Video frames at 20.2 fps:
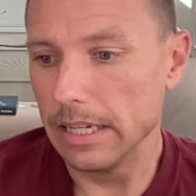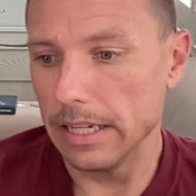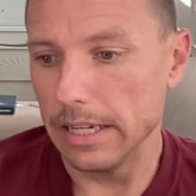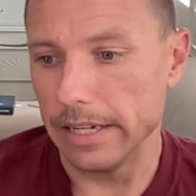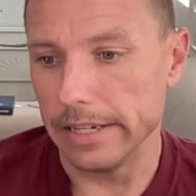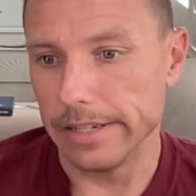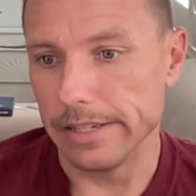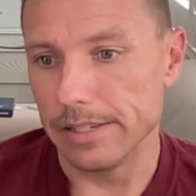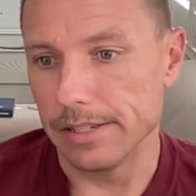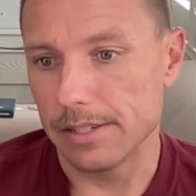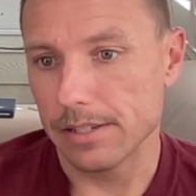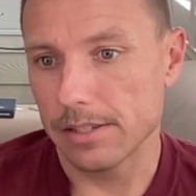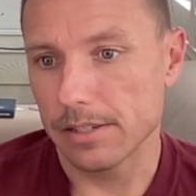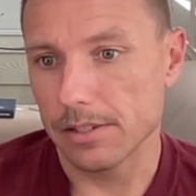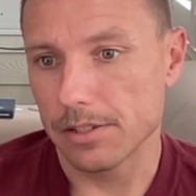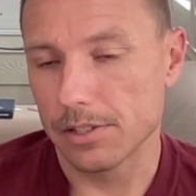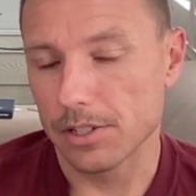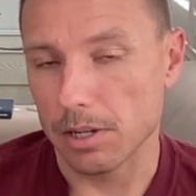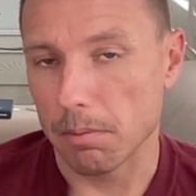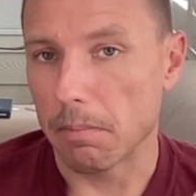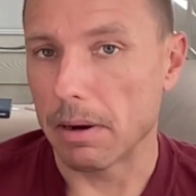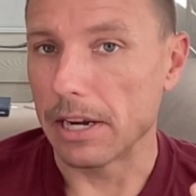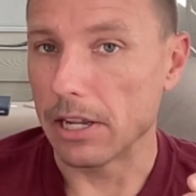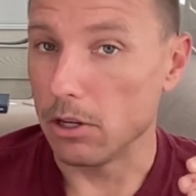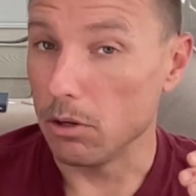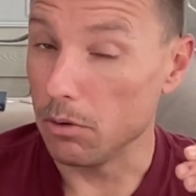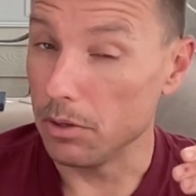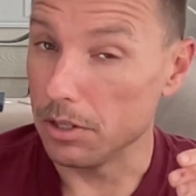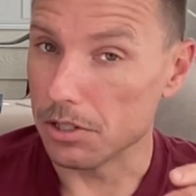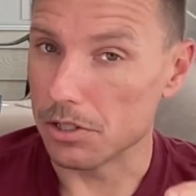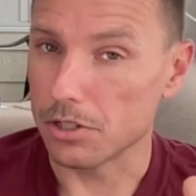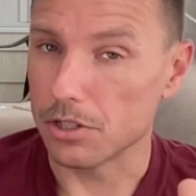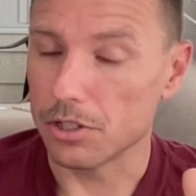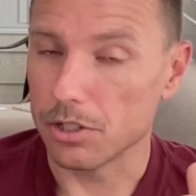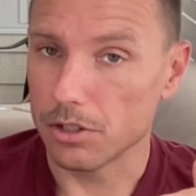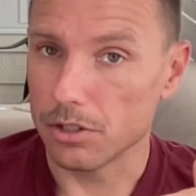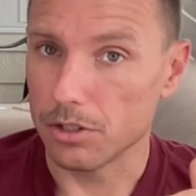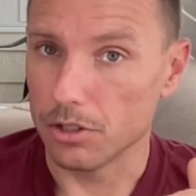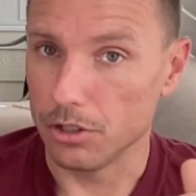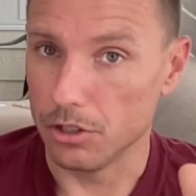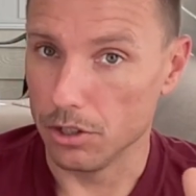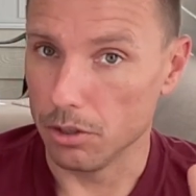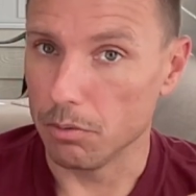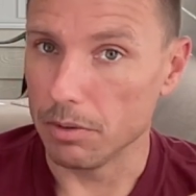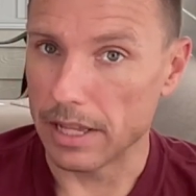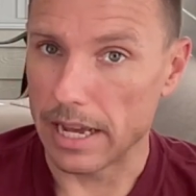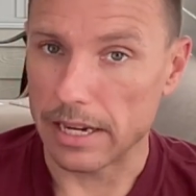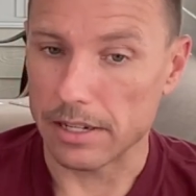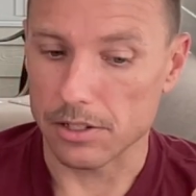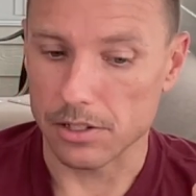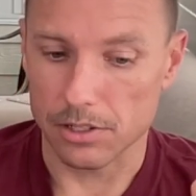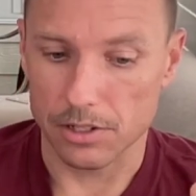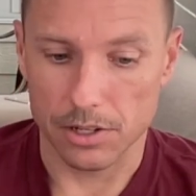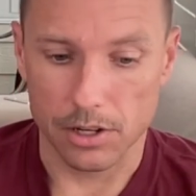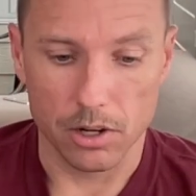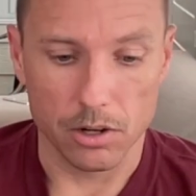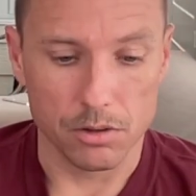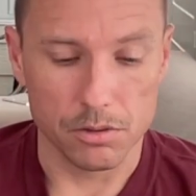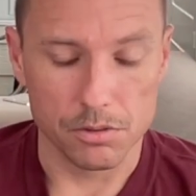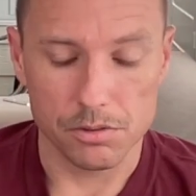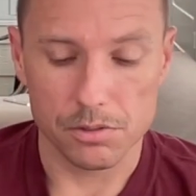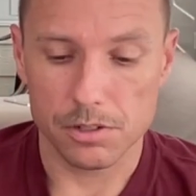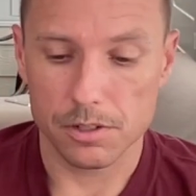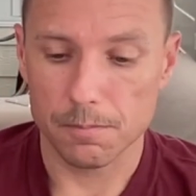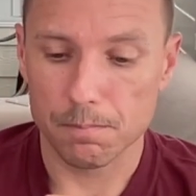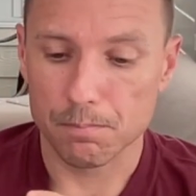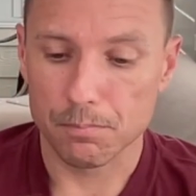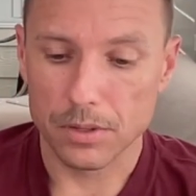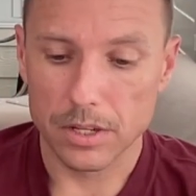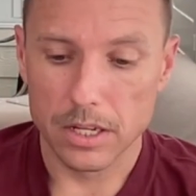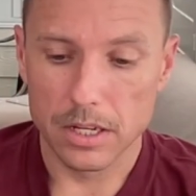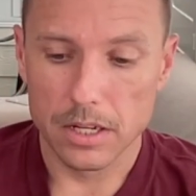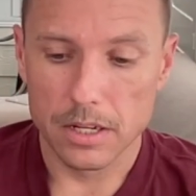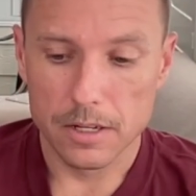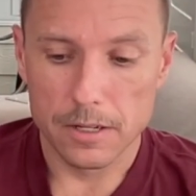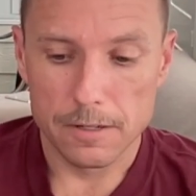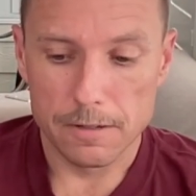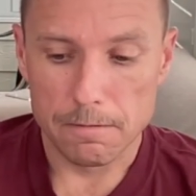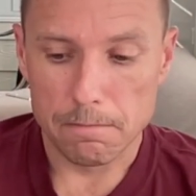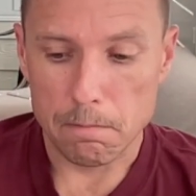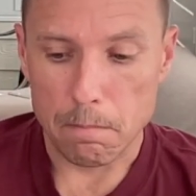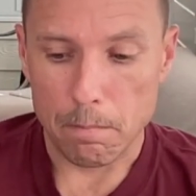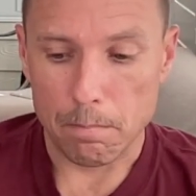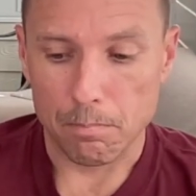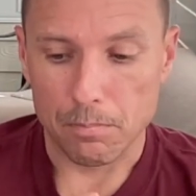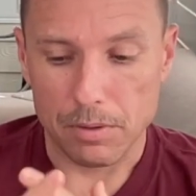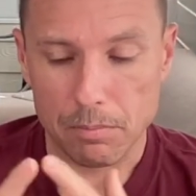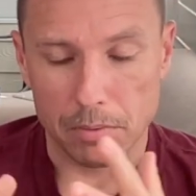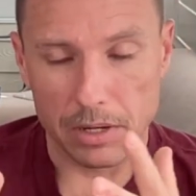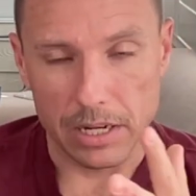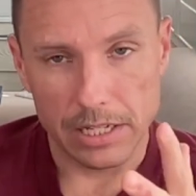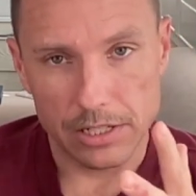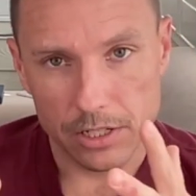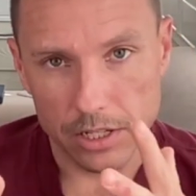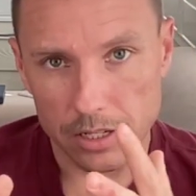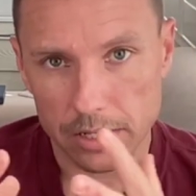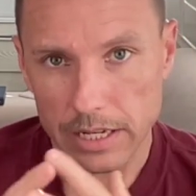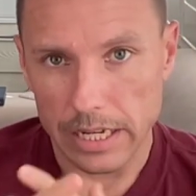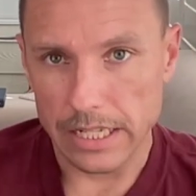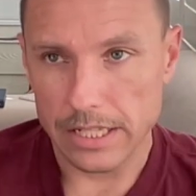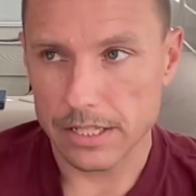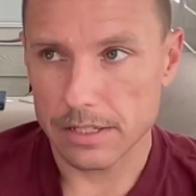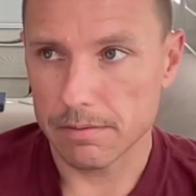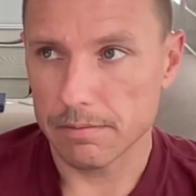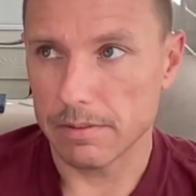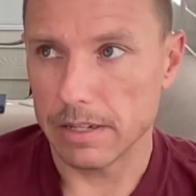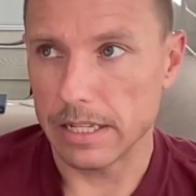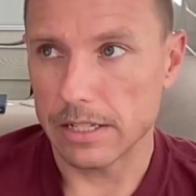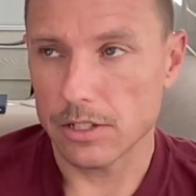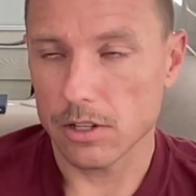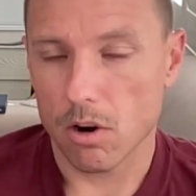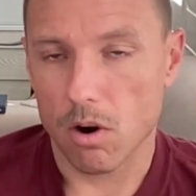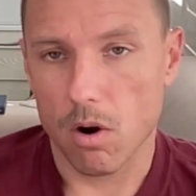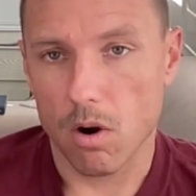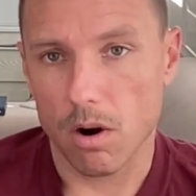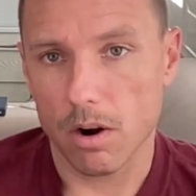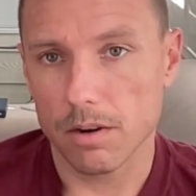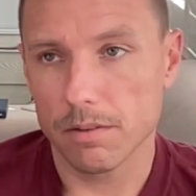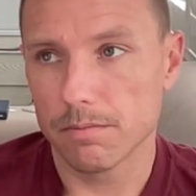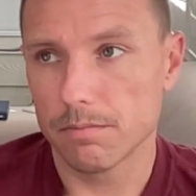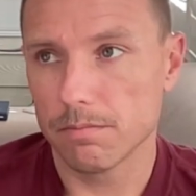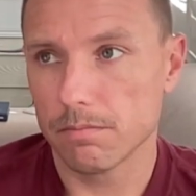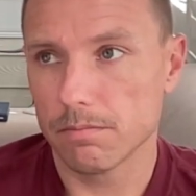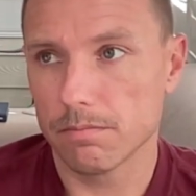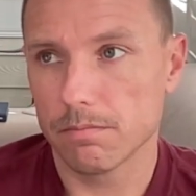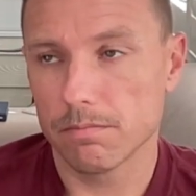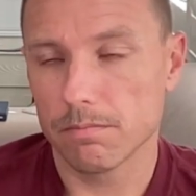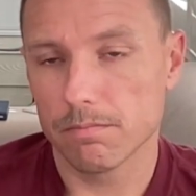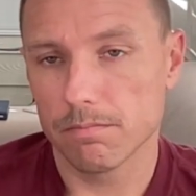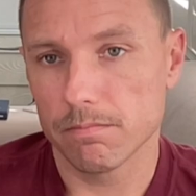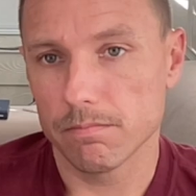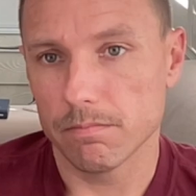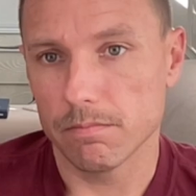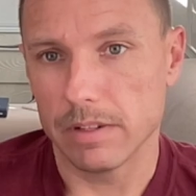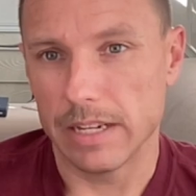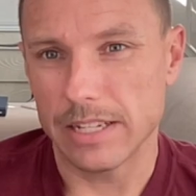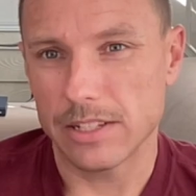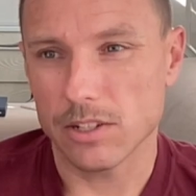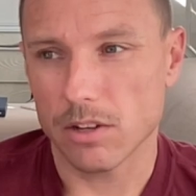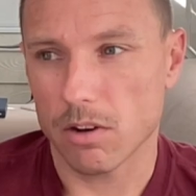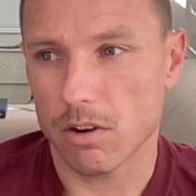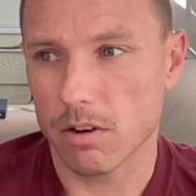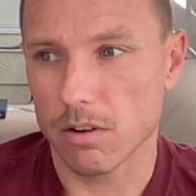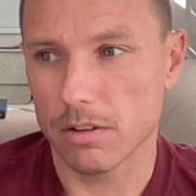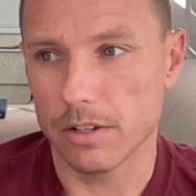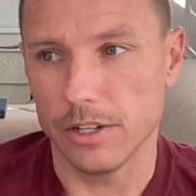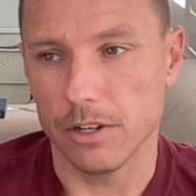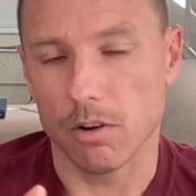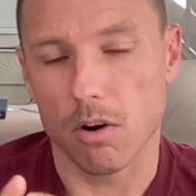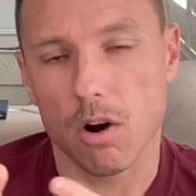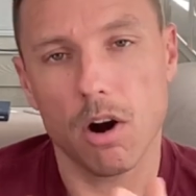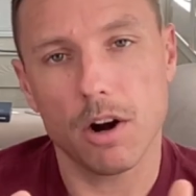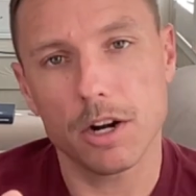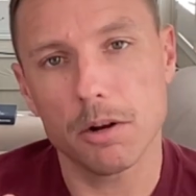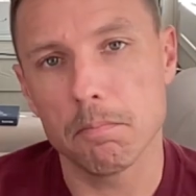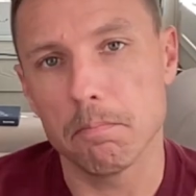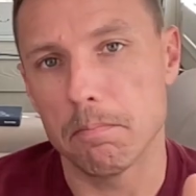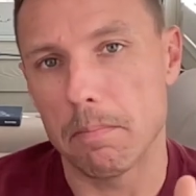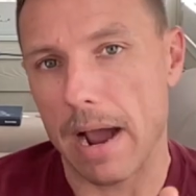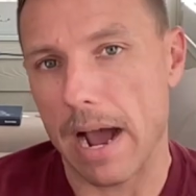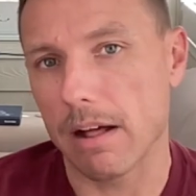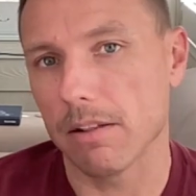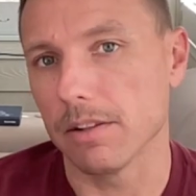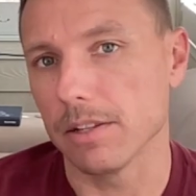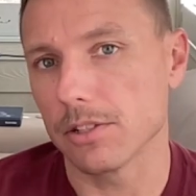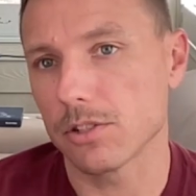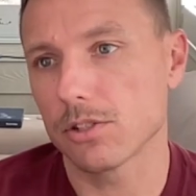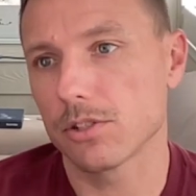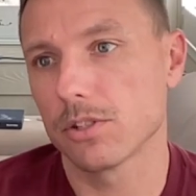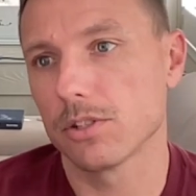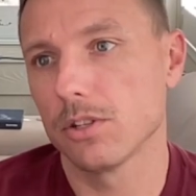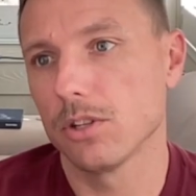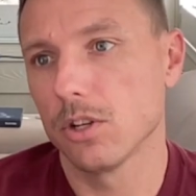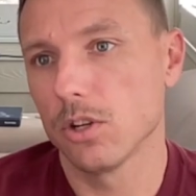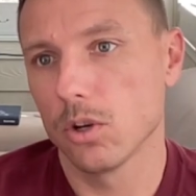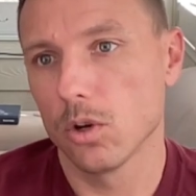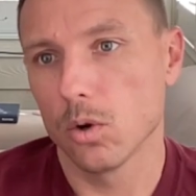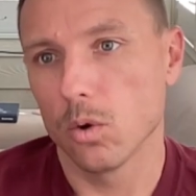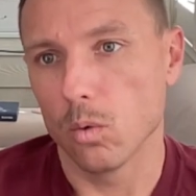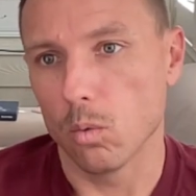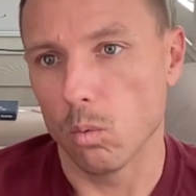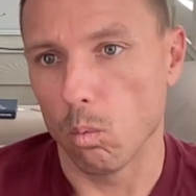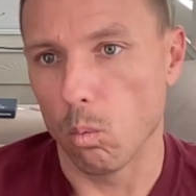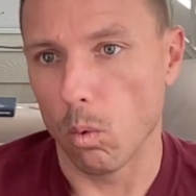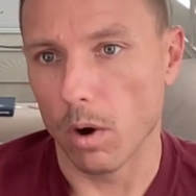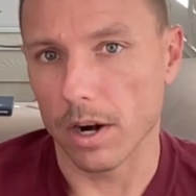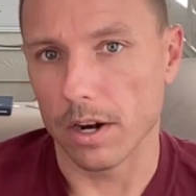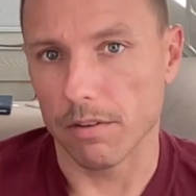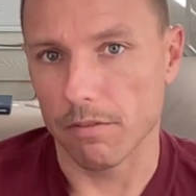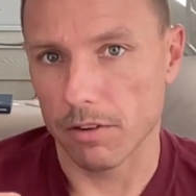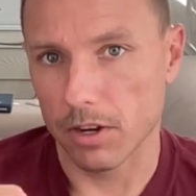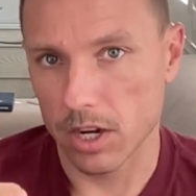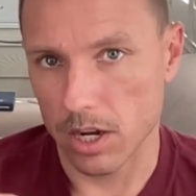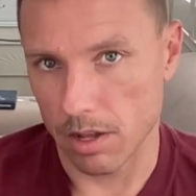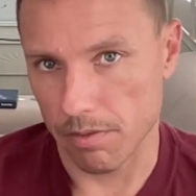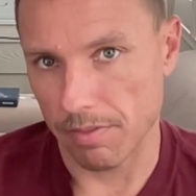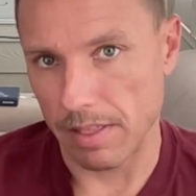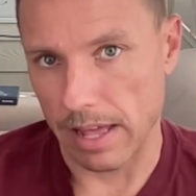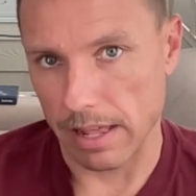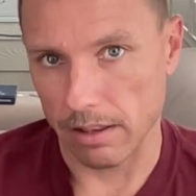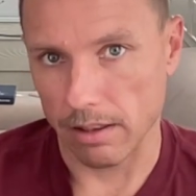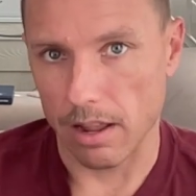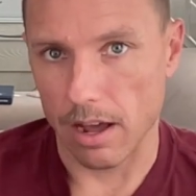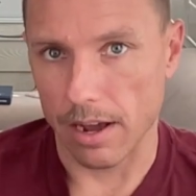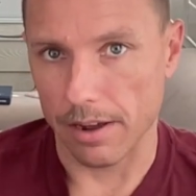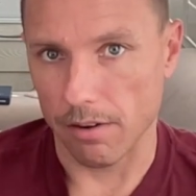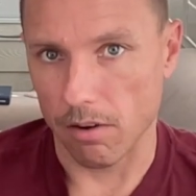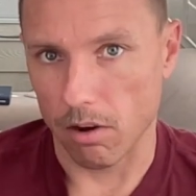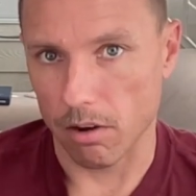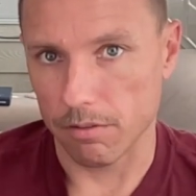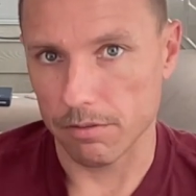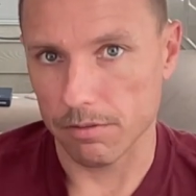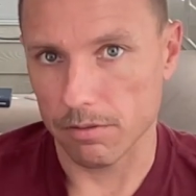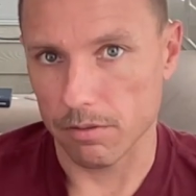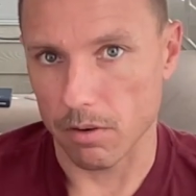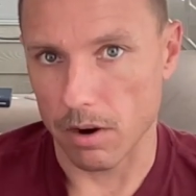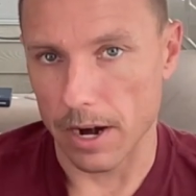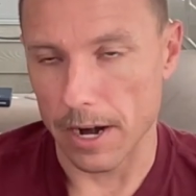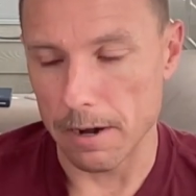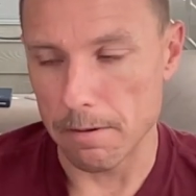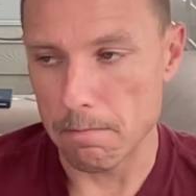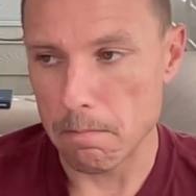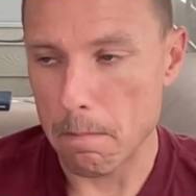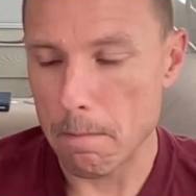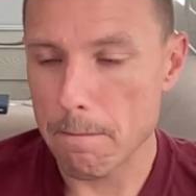is somebody who is good with X's and O's. But it's hard to balance where to cut that line off, right?